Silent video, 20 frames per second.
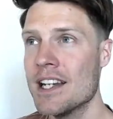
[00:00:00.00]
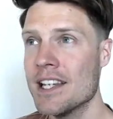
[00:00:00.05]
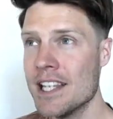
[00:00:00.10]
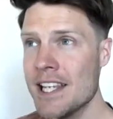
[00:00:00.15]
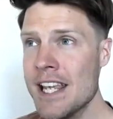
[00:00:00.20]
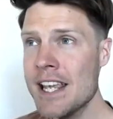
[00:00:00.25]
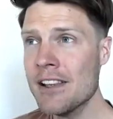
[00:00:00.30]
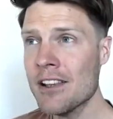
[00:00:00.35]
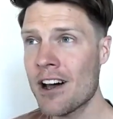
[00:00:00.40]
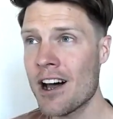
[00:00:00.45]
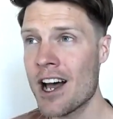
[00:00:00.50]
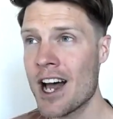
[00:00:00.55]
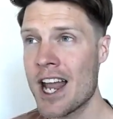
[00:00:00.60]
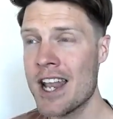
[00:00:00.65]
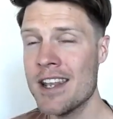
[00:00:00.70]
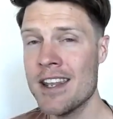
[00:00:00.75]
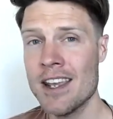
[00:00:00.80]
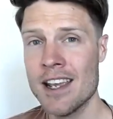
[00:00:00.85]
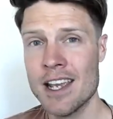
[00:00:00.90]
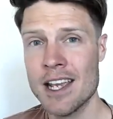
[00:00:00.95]
Elon
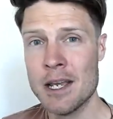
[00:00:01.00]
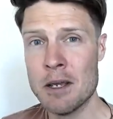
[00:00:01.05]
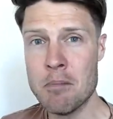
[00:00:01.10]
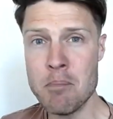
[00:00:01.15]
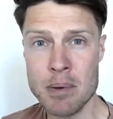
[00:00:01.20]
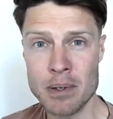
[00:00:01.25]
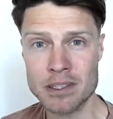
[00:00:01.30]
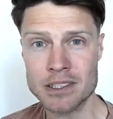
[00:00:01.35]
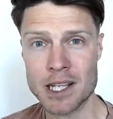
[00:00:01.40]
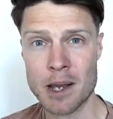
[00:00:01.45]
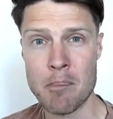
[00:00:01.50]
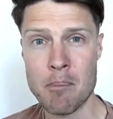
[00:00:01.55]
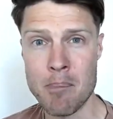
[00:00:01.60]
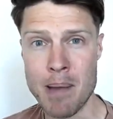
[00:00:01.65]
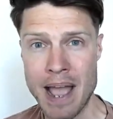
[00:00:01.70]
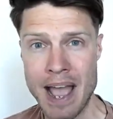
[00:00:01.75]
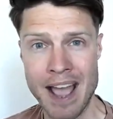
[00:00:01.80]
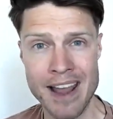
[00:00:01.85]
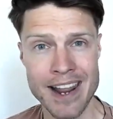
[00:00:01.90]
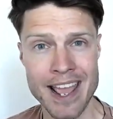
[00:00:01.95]
built a
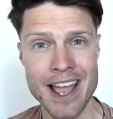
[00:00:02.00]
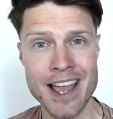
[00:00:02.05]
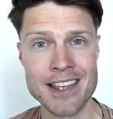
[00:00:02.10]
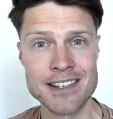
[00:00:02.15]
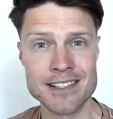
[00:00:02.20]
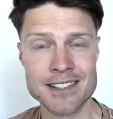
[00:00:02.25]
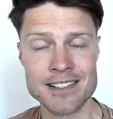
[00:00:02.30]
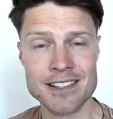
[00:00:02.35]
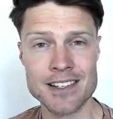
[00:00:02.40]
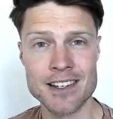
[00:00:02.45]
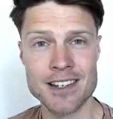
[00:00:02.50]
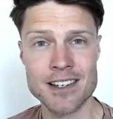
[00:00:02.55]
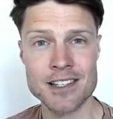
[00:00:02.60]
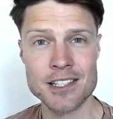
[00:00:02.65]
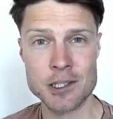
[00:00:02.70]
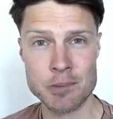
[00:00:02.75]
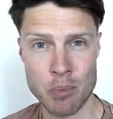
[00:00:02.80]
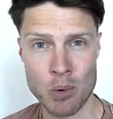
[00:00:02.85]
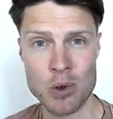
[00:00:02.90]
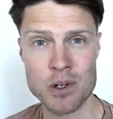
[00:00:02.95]
badass
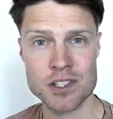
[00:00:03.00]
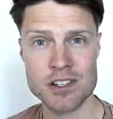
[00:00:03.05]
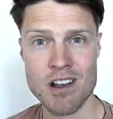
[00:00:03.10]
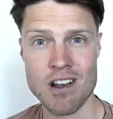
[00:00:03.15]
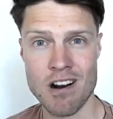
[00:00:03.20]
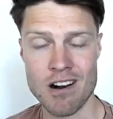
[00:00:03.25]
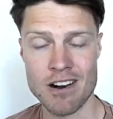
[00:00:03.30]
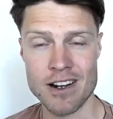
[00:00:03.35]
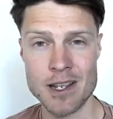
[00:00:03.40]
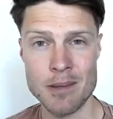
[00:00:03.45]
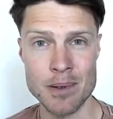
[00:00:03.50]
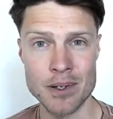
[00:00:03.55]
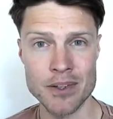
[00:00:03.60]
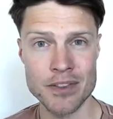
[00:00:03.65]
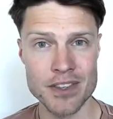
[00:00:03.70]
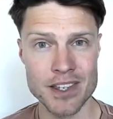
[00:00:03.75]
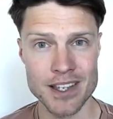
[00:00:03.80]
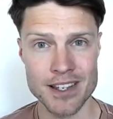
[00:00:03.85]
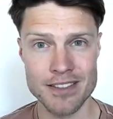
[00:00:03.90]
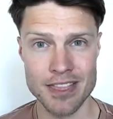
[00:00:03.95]
sports car. He built
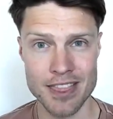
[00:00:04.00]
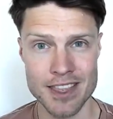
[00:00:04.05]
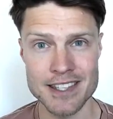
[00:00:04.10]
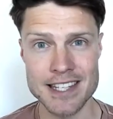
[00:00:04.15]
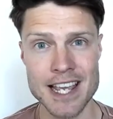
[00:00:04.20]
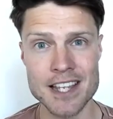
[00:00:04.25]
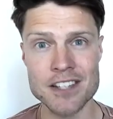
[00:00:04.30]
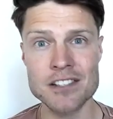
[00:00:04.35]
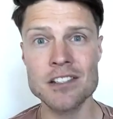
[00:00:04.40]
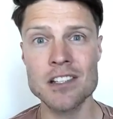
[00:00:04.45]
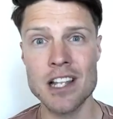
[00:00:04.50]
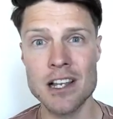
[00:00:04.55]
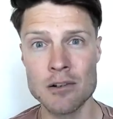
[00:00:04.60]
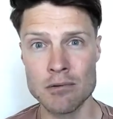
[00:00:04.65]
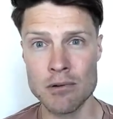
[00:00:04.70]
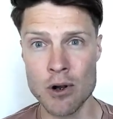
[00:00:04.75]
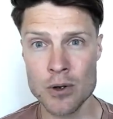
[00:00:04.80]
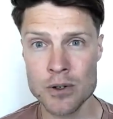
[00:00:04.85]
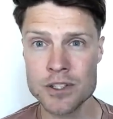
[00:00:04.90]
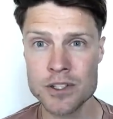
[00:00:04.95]
the Tesla
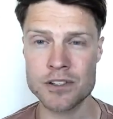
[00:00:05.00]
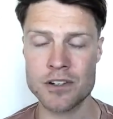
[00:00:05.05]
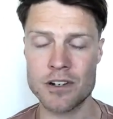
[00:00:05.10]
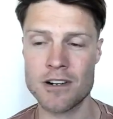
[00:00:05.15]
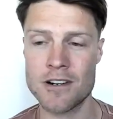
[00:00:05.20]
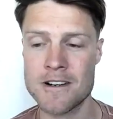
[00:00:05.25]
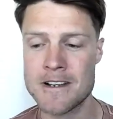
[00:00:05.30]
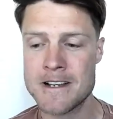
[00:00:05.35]
Roadster.